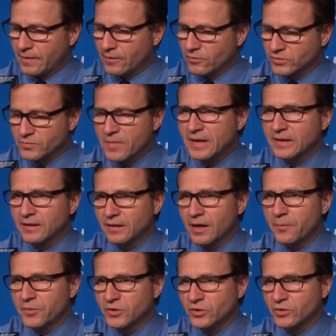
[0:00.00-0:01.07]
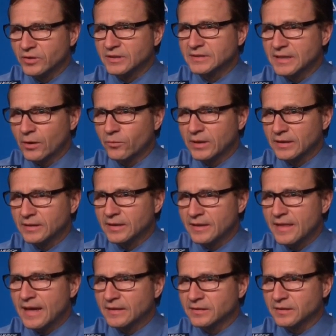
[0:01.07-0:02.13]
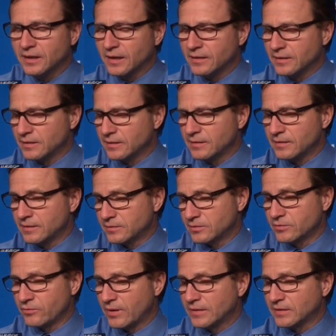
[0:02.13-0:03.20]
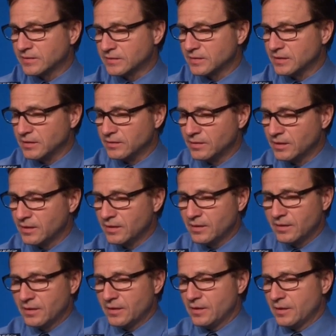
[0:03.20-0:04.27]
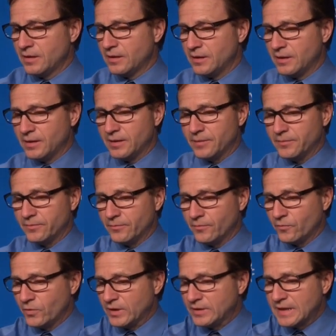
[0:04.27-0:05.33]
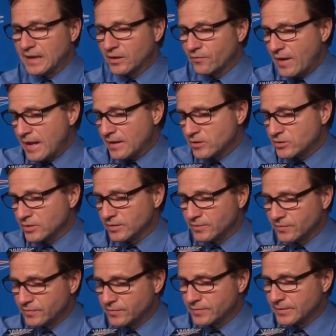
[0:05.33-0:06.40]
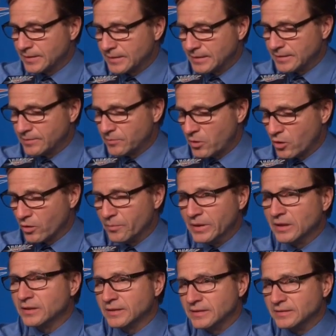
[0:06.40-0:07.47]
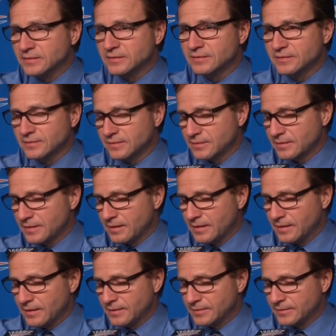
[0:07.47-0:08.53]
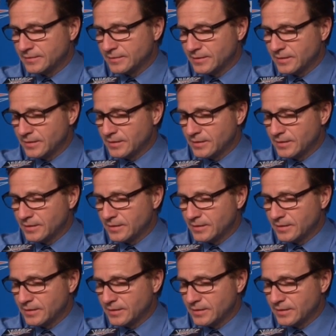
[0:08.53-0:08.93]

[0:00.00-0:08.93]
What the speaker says: there was many opportunities that we did that tonight. And it's great to see. We take advantage of our abilities. And